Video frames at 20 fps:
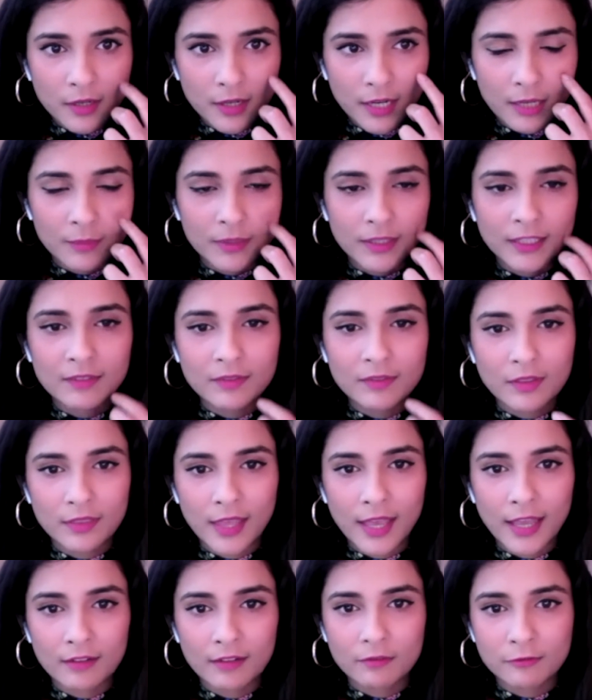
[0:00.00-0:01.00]
I mean, given
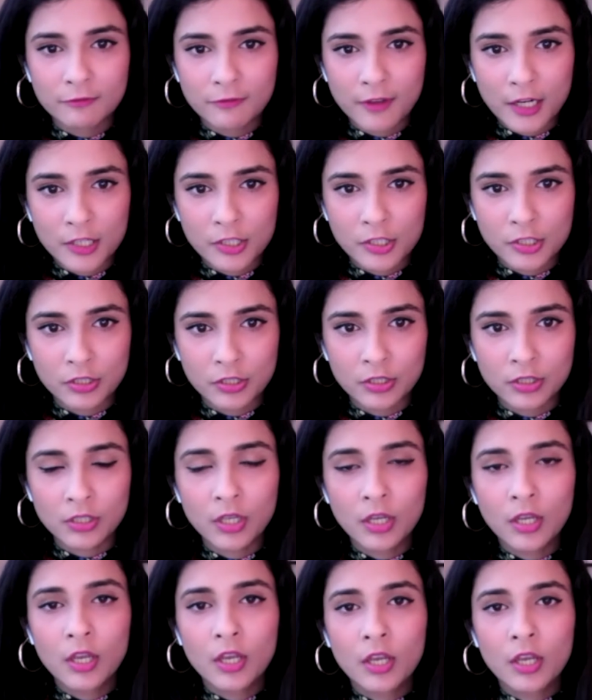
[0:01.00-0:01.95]
that fashion